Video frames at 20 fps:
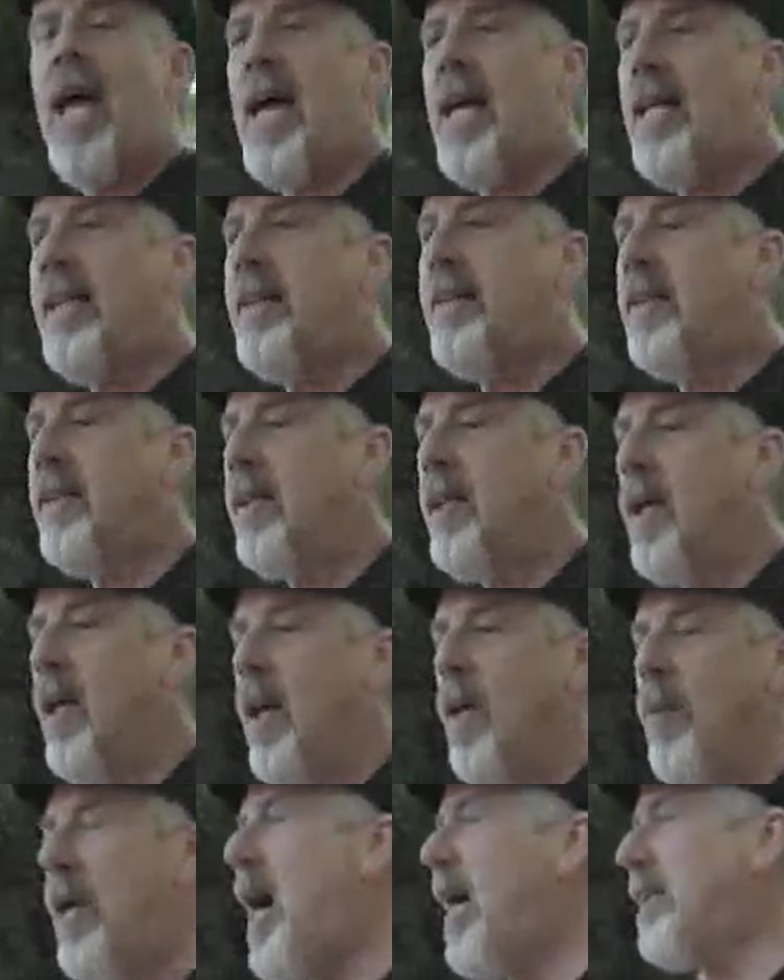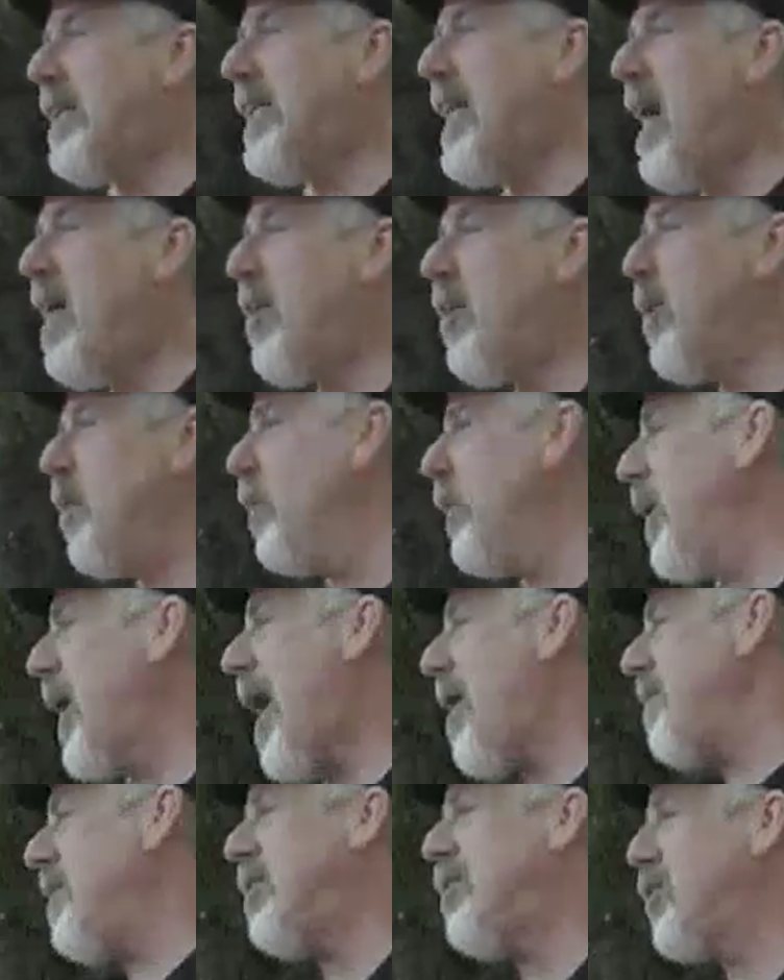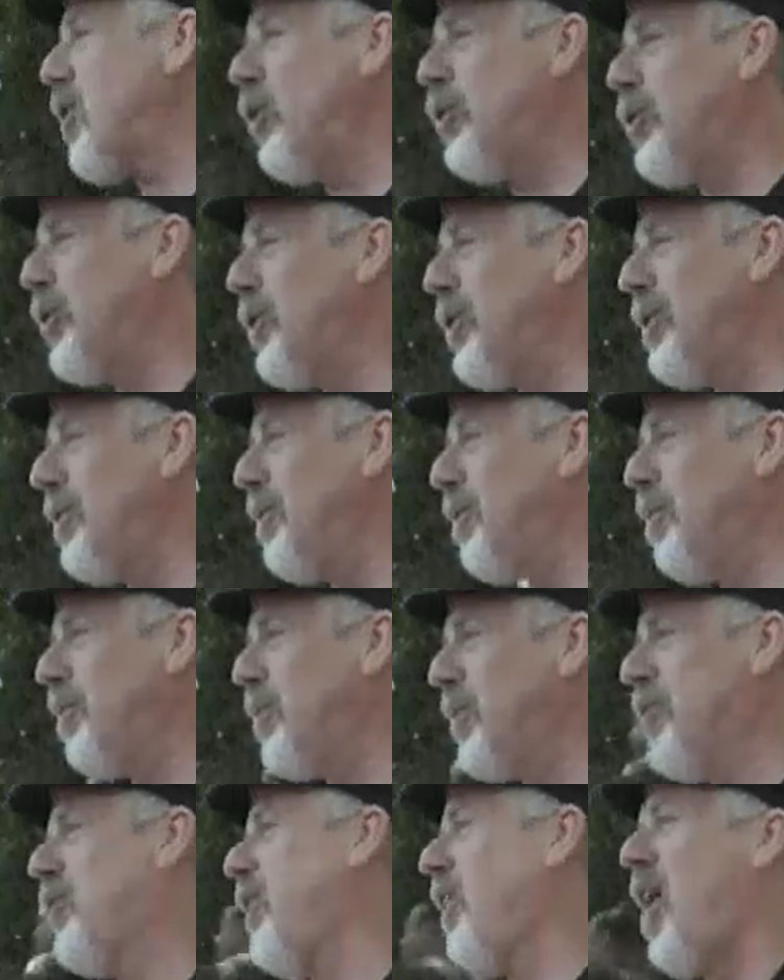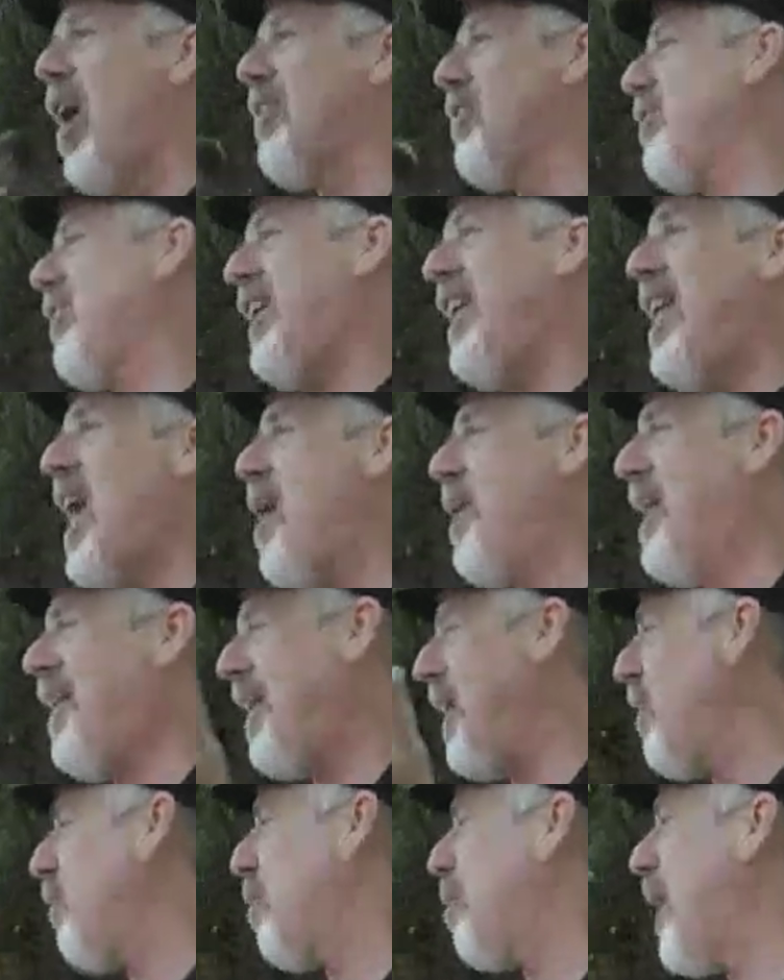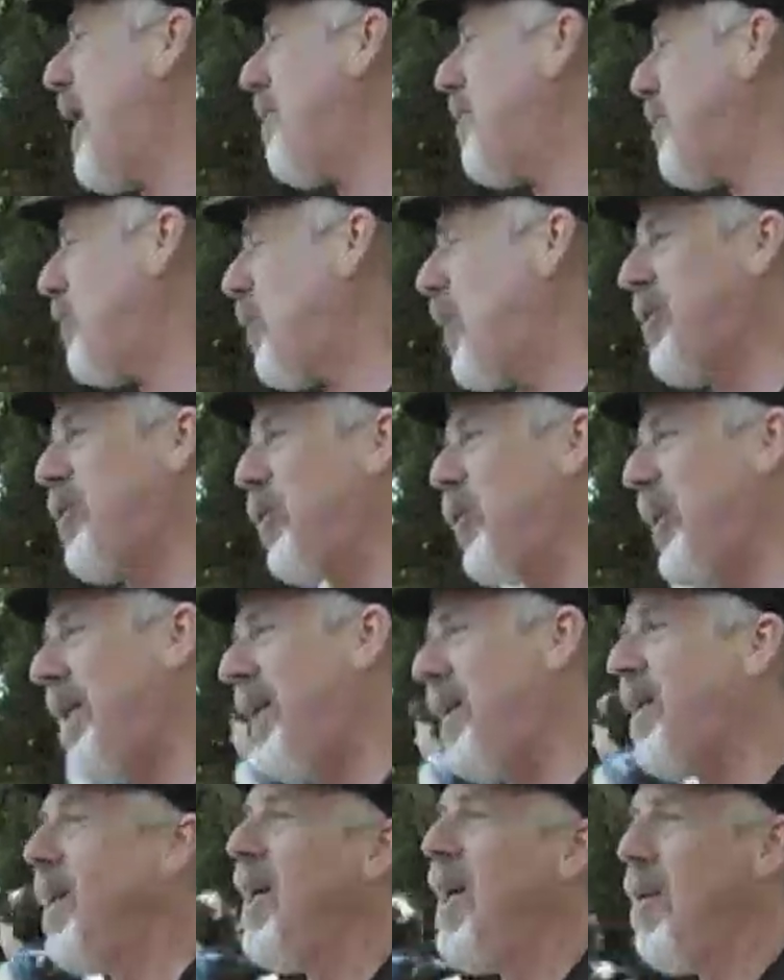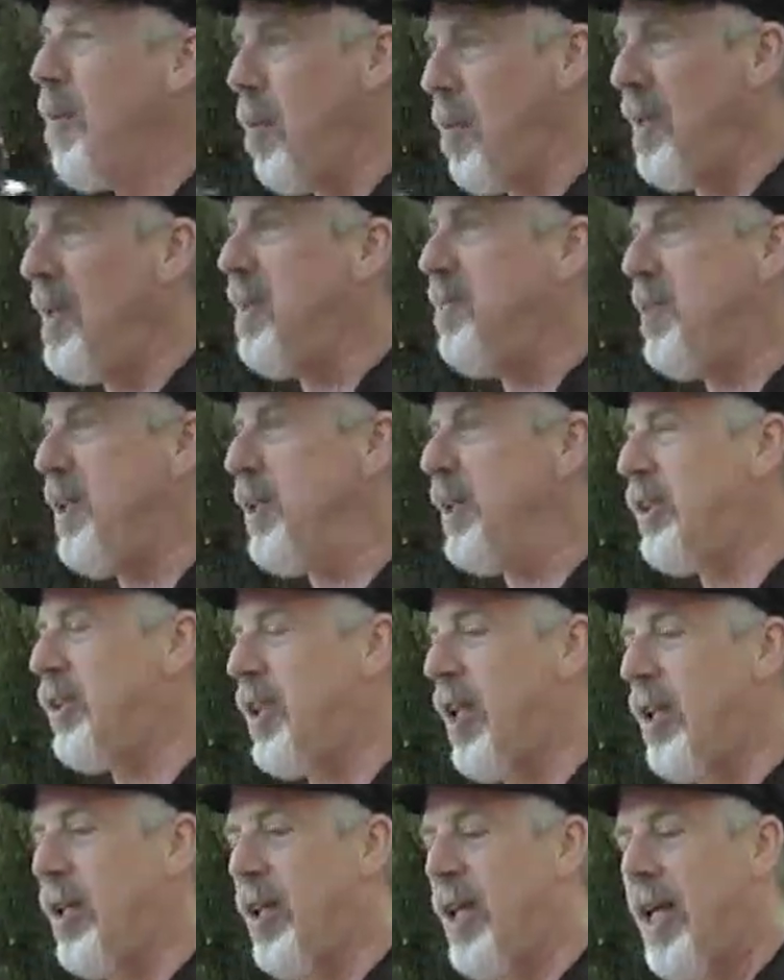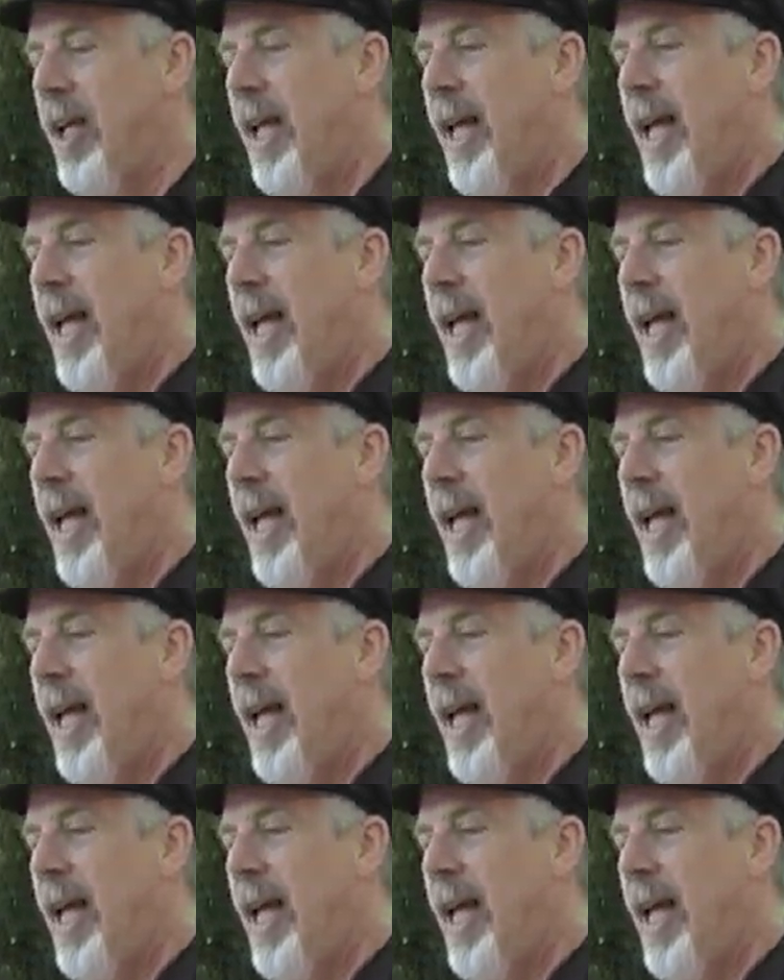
And we got together we were having these social salons. He and I would get together for breakfast once a week when we lived near each other.